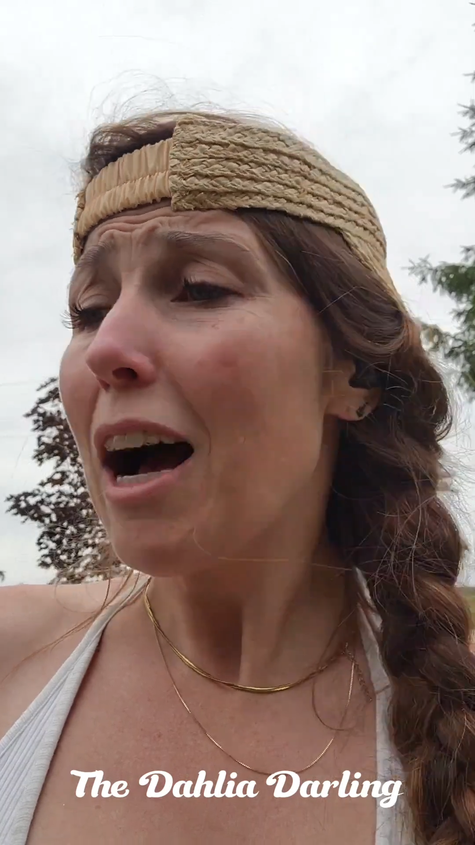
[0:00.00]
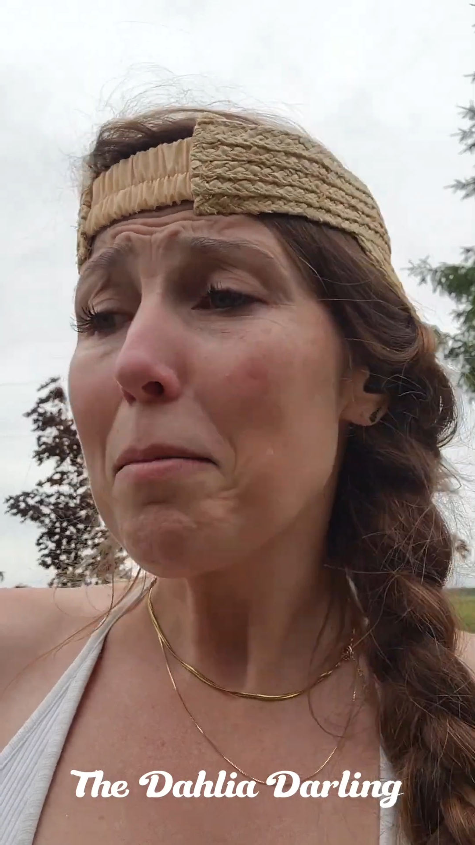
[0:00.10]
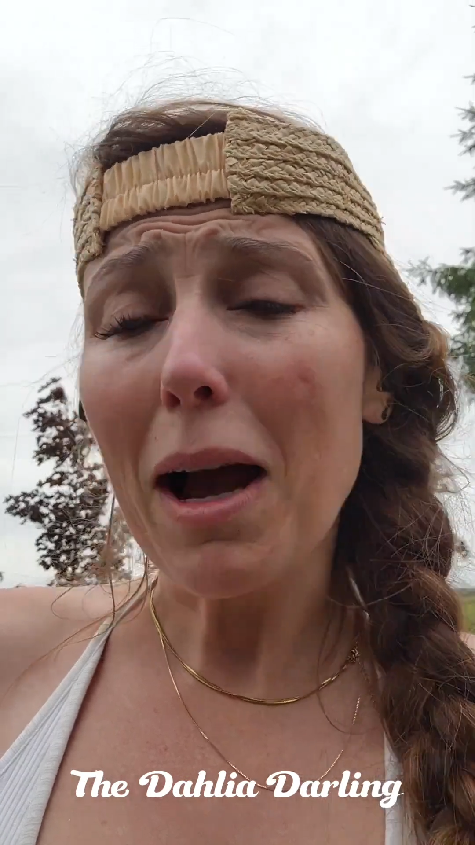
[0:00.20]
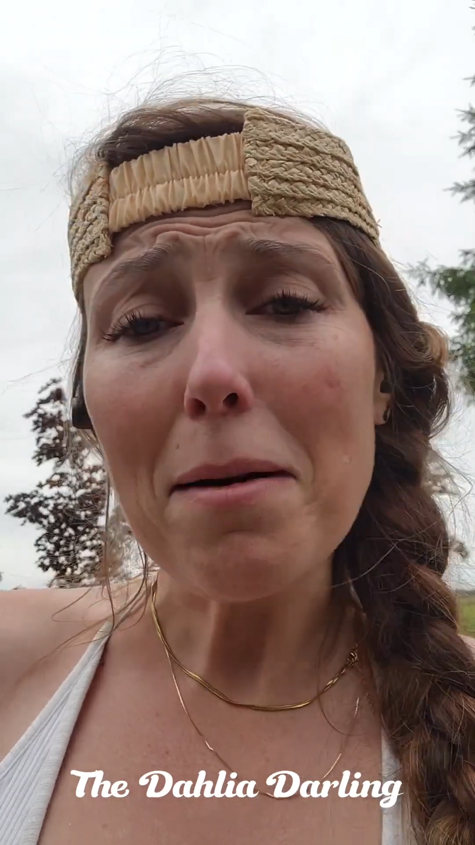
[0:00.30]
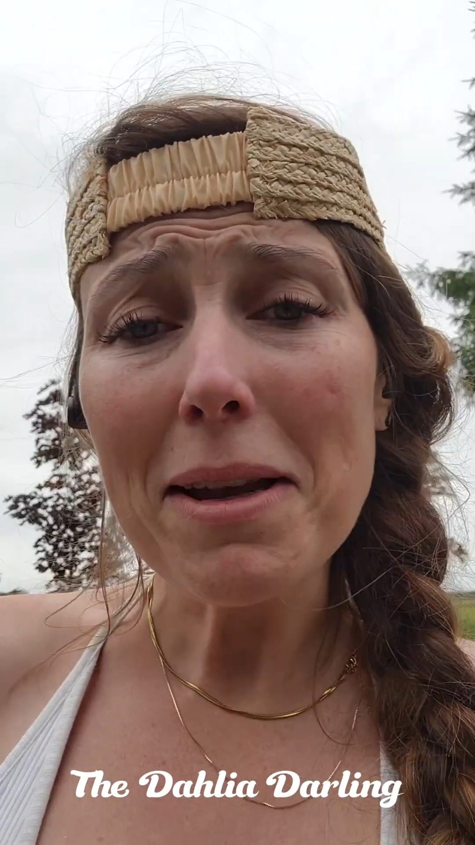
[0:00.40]

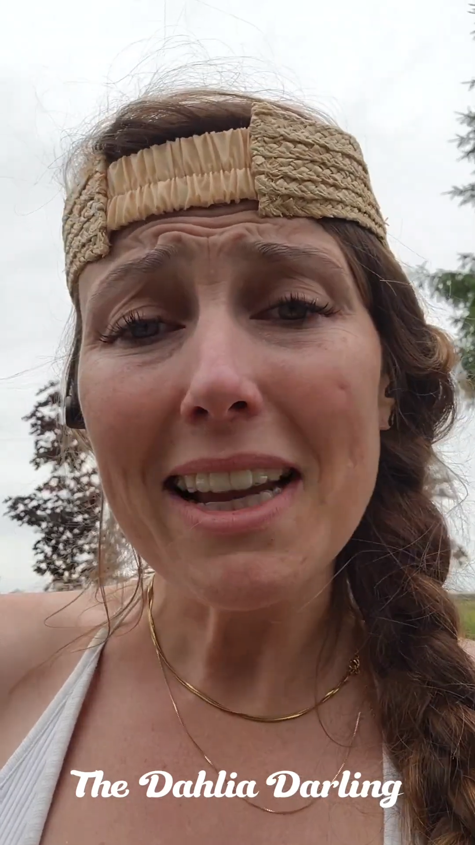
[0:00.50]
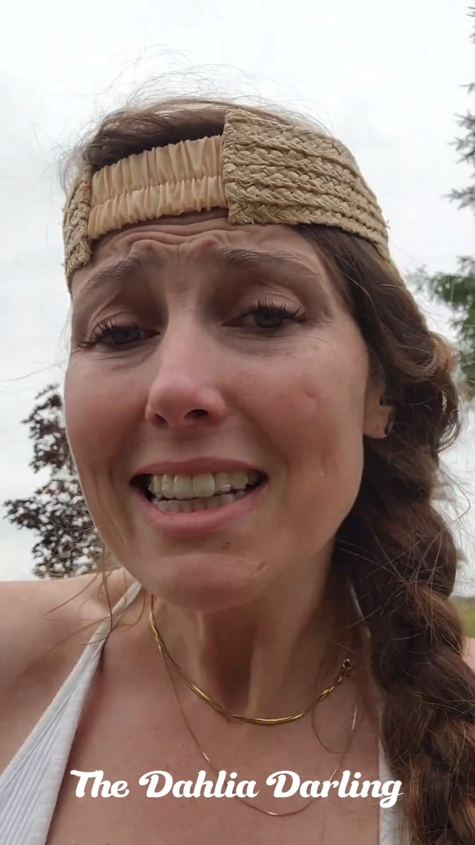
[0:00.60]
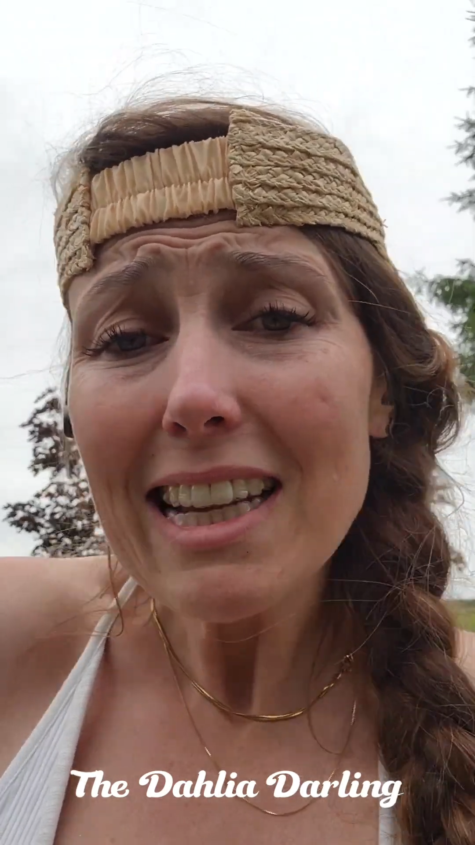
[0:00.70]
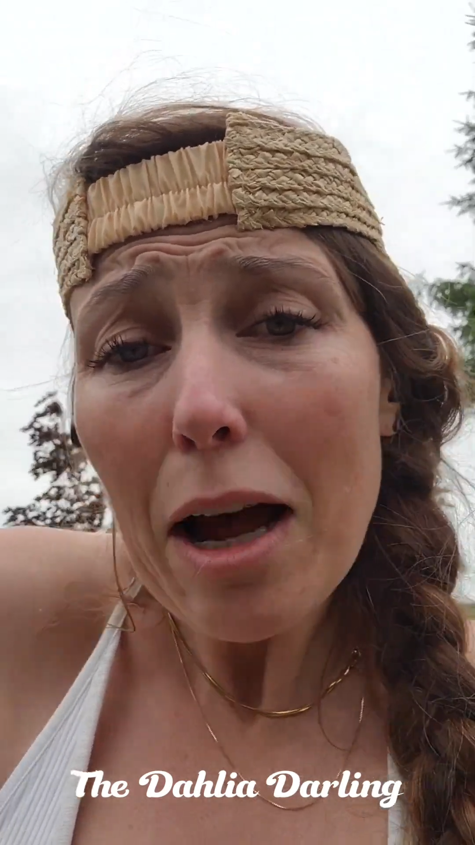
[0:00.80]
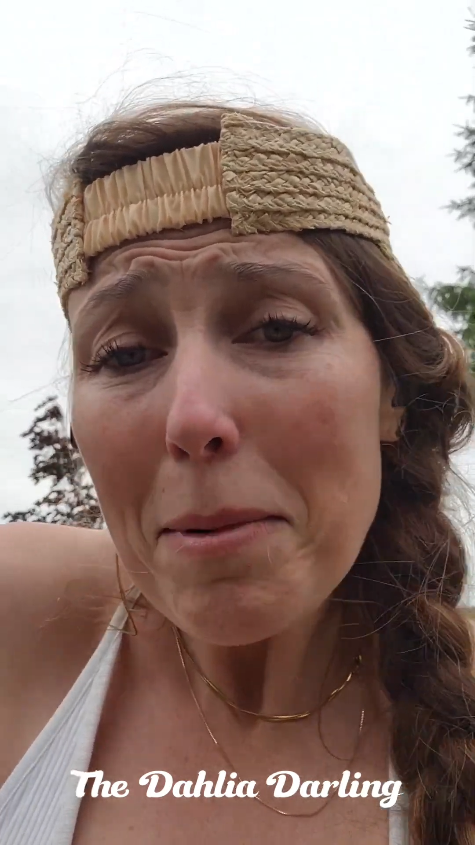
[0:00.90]
I'm coming.
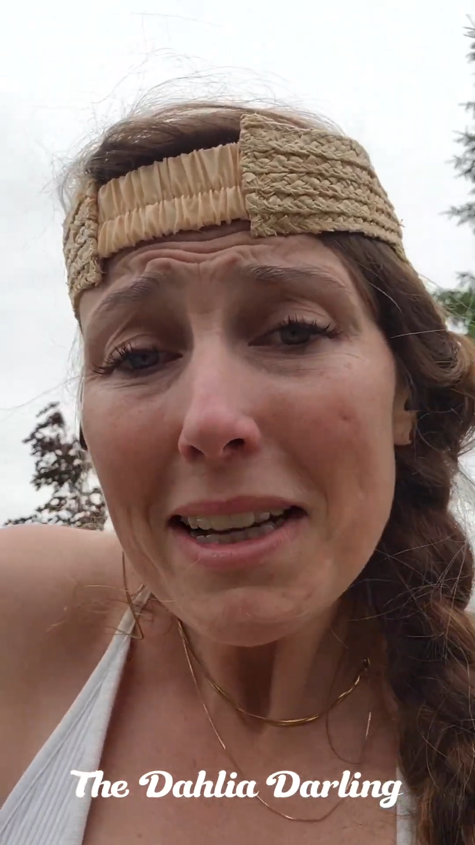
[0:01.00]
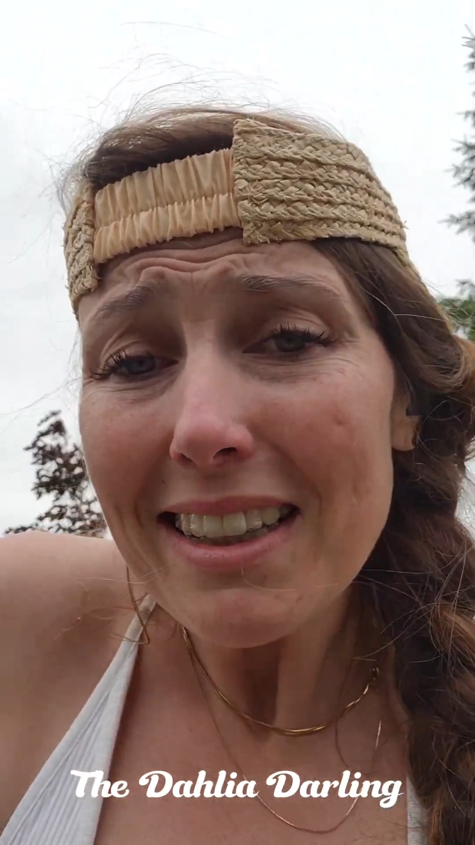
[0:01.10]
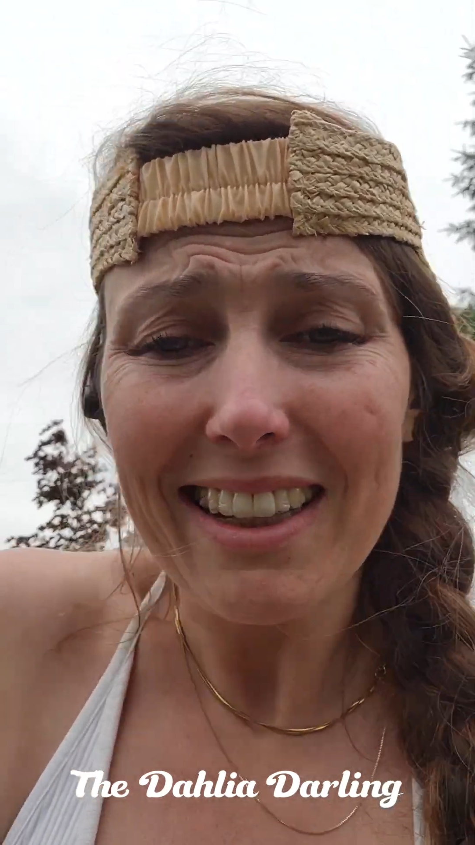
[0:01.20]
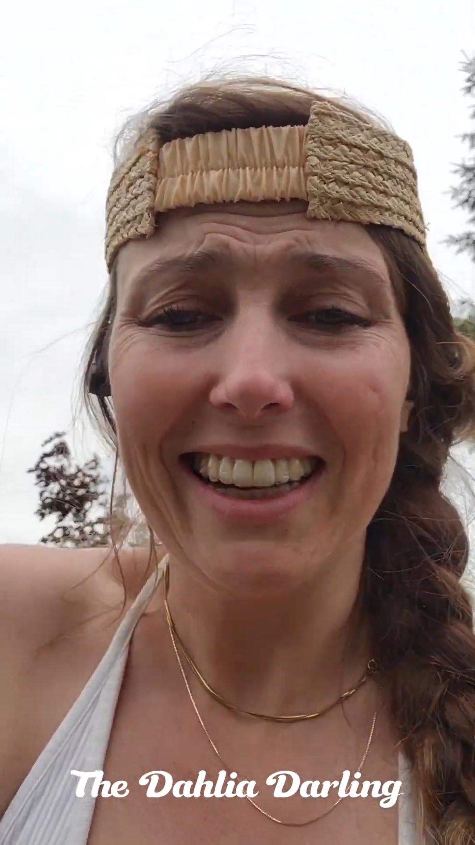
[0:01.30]
It's coming.